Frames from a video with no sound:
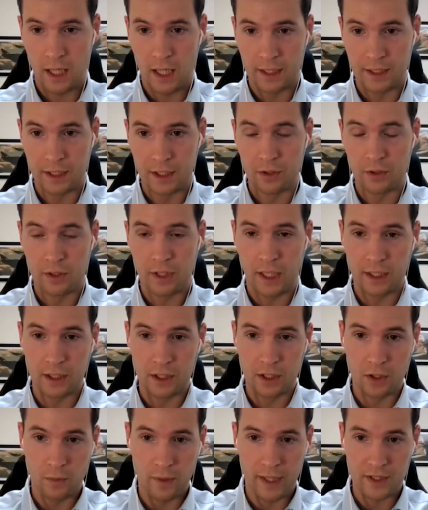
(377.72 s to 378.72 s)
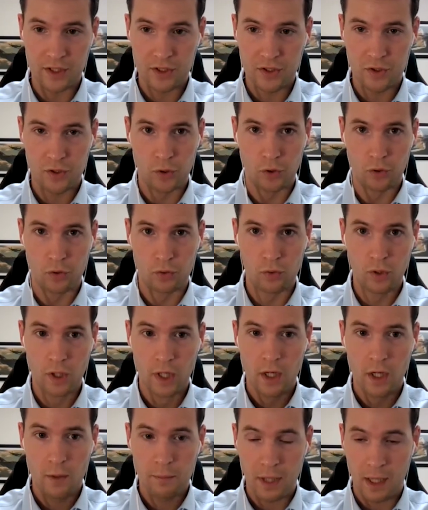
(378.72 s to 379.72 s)
in the UK and the US to
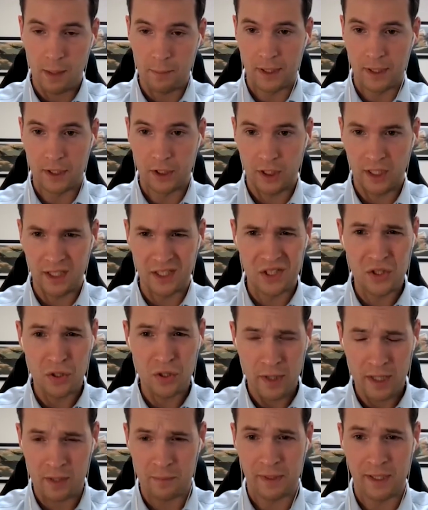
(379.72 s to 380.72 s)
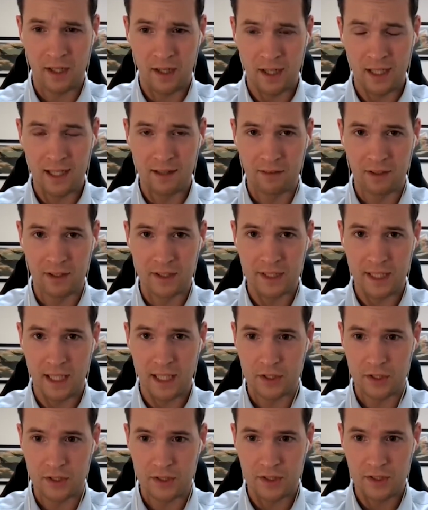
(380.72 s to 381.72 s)
publish incredibly high-level
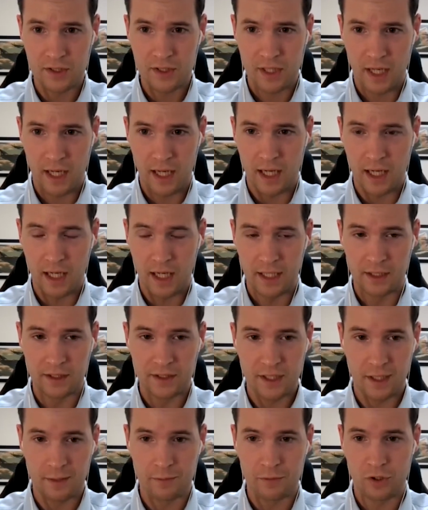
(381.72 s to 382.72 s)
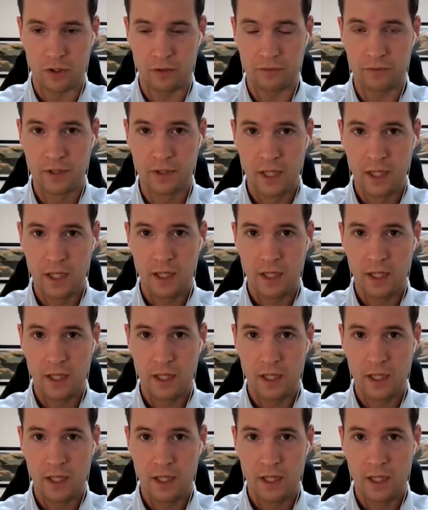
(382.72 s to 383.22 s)
intelligence in terms of